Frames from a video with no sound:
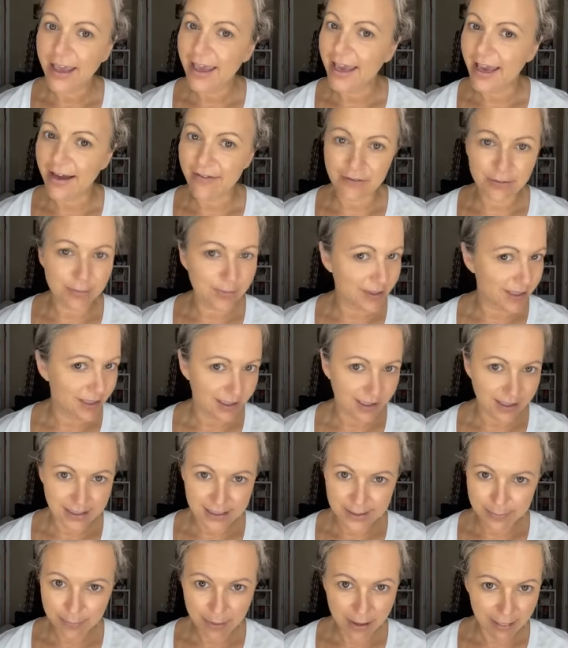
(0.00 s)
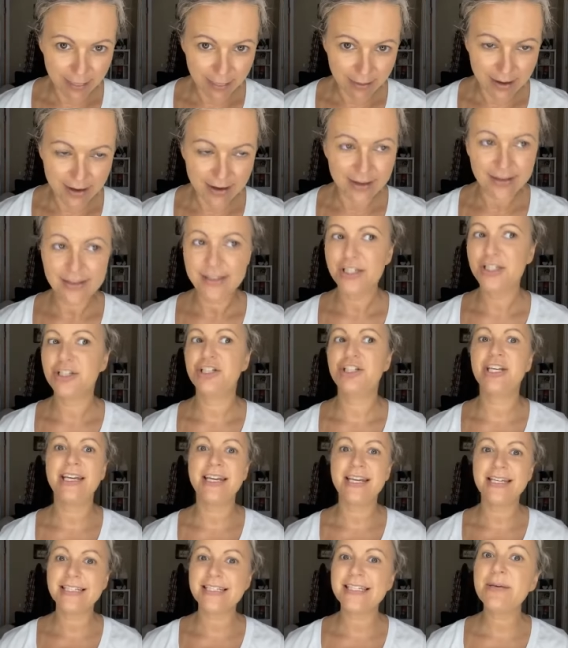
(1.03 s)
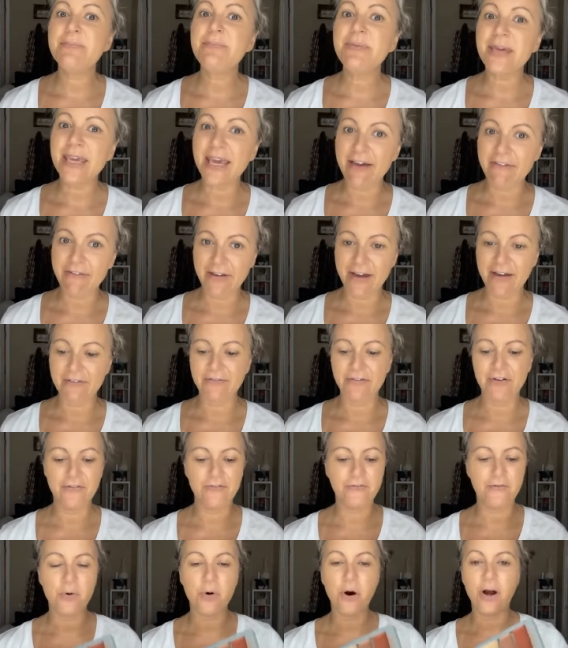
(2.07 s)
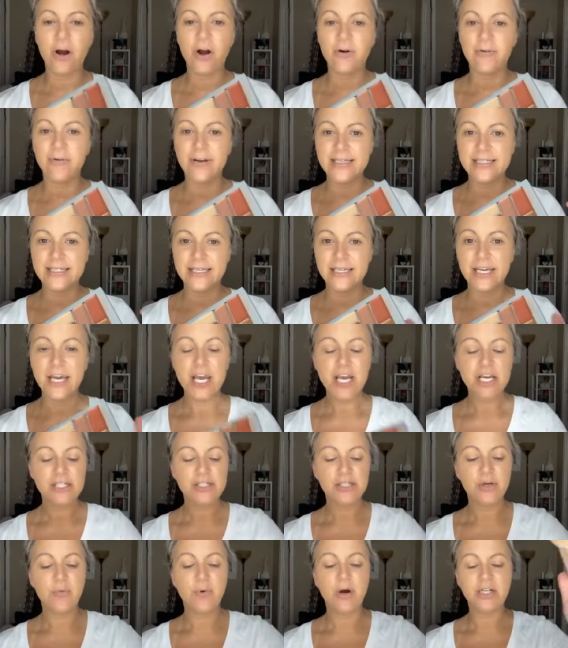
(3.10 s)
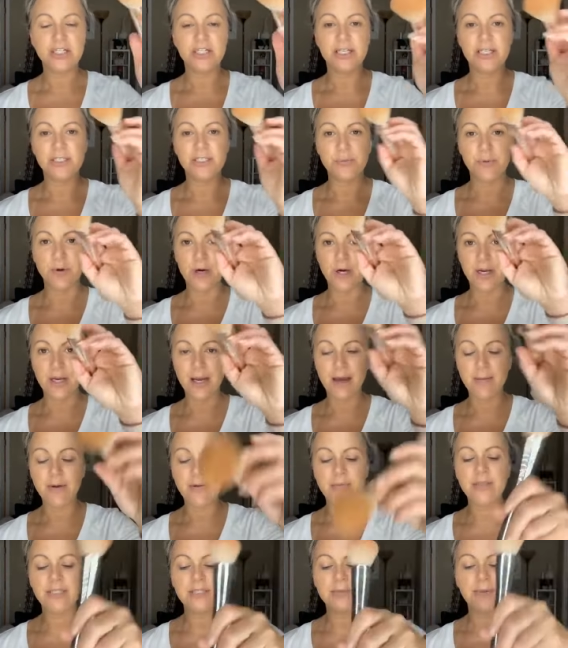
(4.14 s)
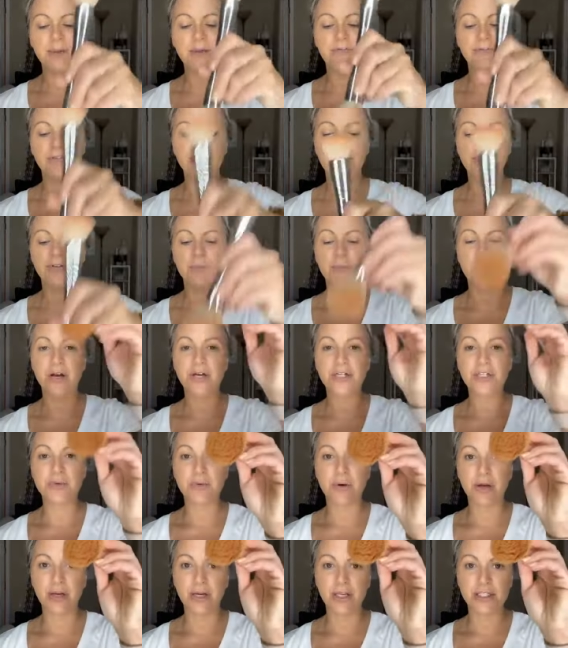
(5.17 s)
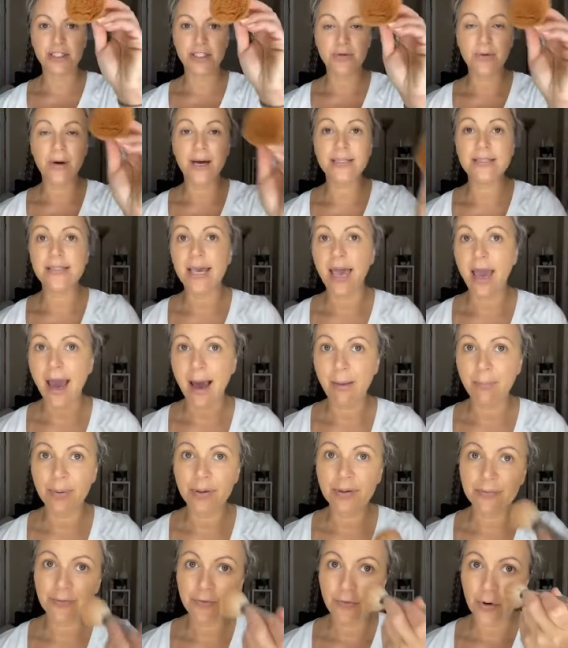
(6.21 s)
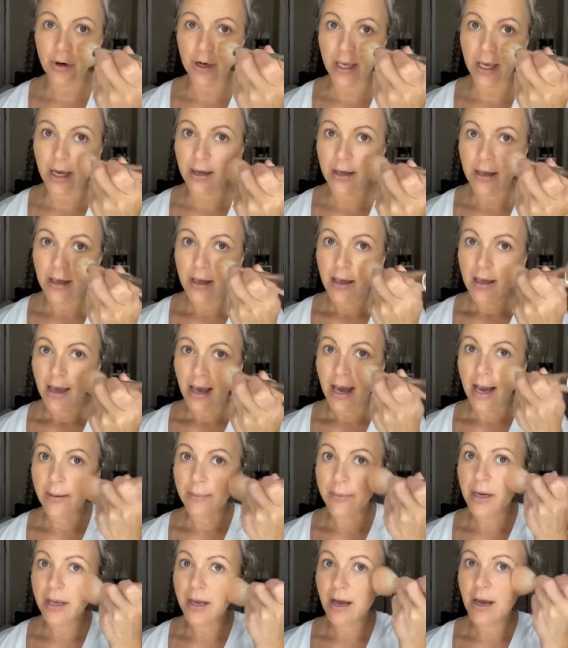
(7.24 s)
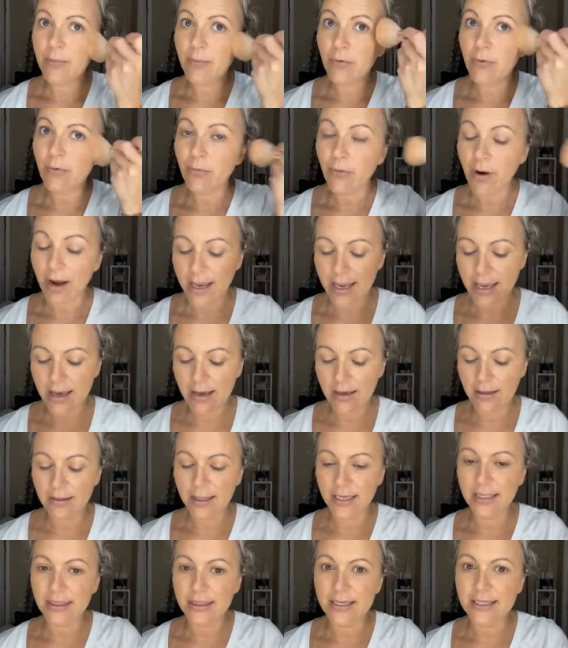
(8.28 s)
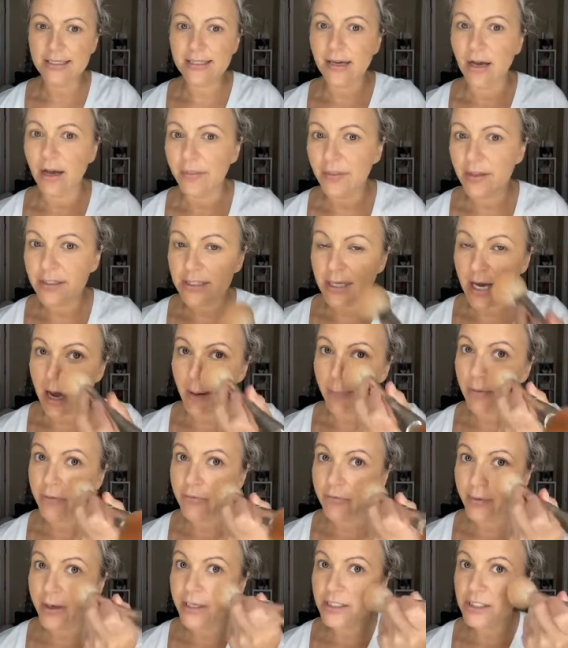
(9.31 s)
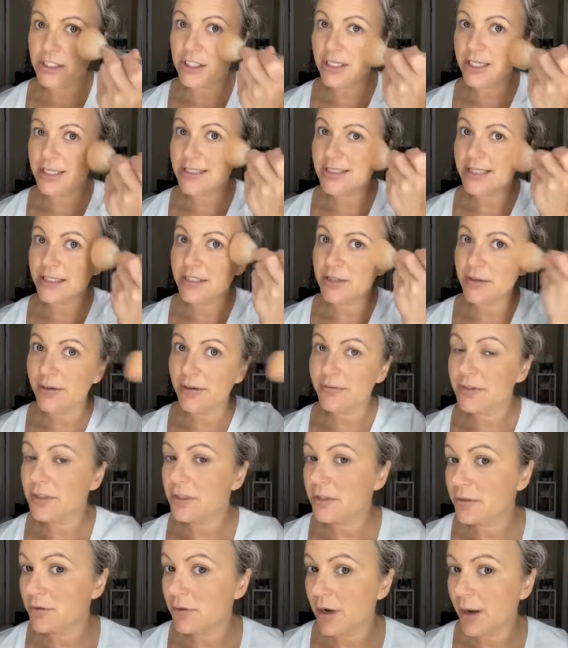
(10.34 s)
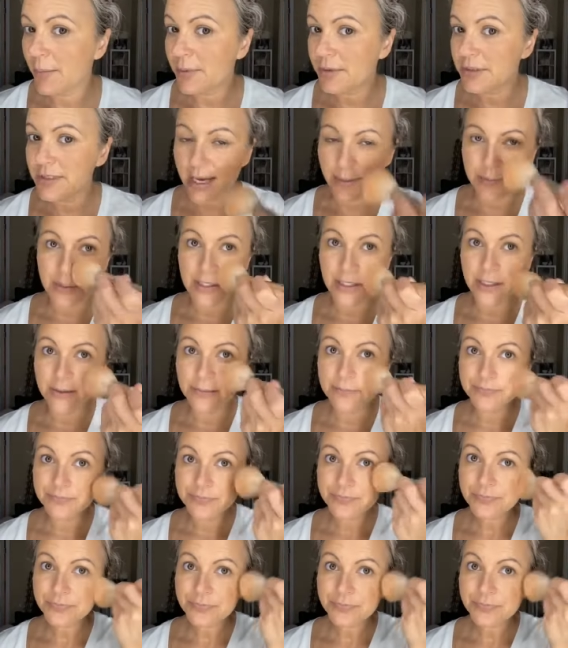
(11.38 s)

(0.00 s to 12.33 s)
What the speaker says: Everybody needs Bella. She's the BFF for a reason. So watch this. We're going to come in with this big fluffy brush. We're going to do a tap for you. I'm going to come right like this on the top of my cheeks. I do have to do a couple taps here.